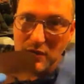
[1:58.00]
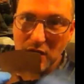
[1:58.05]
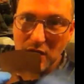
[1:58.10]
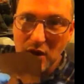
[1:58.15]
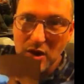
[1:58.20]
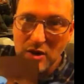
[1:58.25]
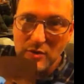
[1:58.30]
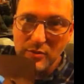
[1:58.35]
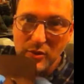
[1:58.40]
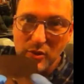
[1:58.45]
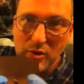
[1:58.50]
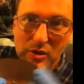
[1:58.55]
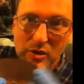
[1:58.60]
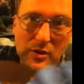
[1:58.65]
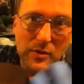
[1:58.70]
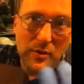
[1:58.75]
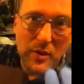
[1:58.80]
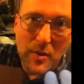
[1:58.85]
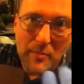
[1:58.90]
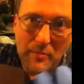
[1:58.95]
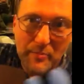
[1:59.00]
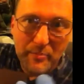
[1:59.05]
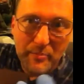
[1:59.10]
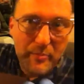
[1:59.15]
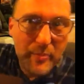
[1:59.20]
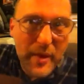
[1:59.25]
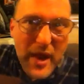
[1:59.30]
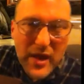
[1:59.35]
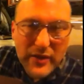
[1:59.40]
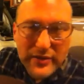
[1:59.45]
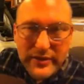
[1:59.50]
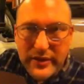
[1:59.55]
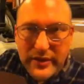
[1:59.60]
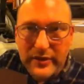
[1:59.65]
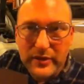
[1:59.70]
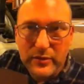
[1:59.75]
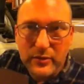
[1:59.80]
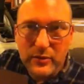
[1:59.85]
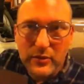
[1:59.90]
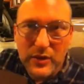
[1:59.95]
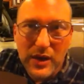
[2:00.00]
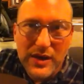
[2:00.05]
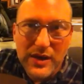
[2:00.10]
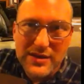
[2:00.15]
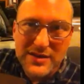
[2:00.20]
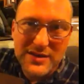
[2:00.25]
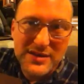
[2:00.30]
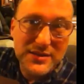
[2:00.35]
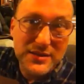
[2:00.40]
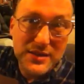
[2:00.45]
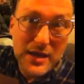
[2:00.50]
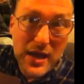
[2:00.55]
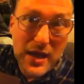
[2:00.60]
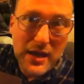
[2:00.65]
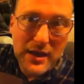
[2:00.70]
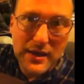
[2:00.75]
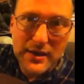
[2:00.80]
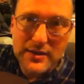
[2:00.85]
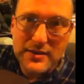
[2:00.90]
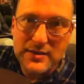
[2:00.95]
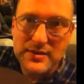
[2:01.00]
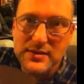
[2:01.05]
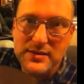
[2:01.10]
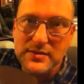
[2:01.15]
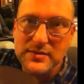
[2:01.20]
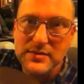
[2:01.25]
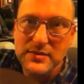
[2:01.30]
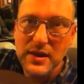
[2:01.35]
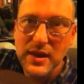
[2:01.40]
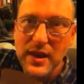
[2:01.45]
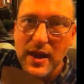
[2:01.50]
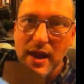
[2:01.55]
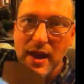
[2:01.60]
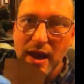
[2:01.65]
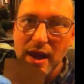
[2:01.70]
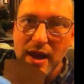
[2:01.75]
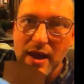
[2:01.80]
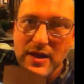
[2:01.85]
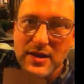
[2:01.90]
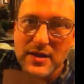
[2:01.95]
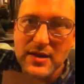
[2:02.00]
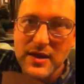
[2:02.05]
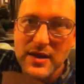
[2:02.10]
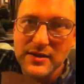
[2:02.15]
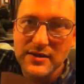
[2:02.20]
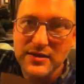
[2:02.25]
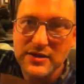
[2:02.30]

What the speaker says: Cardboard about the right size, and I